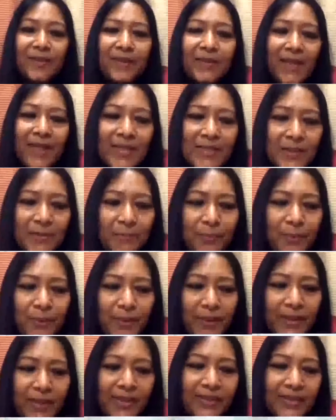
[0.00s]
you, as
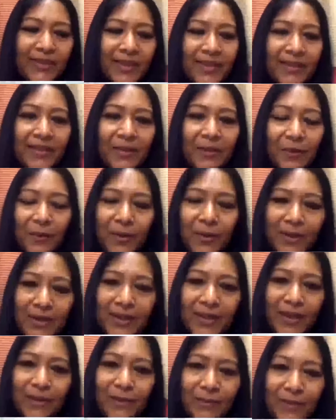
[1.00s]
a poet under
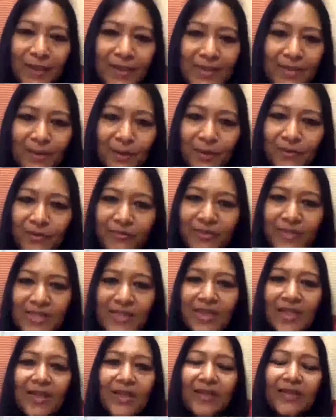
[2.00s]
lockdown, as all
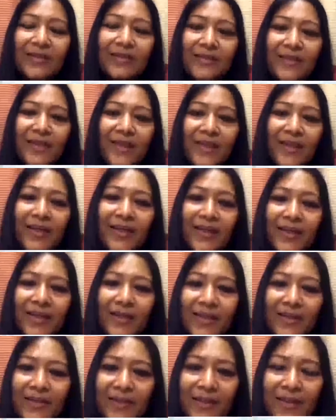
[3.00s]
of us are,
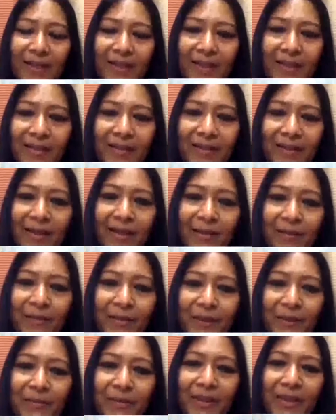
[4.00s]
Yes. Uh,
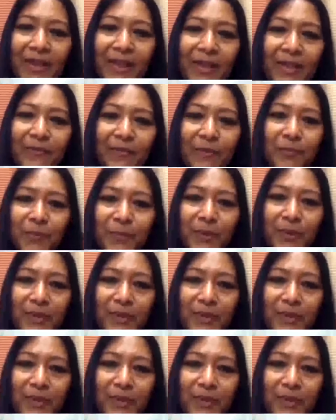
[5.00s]
how do you engage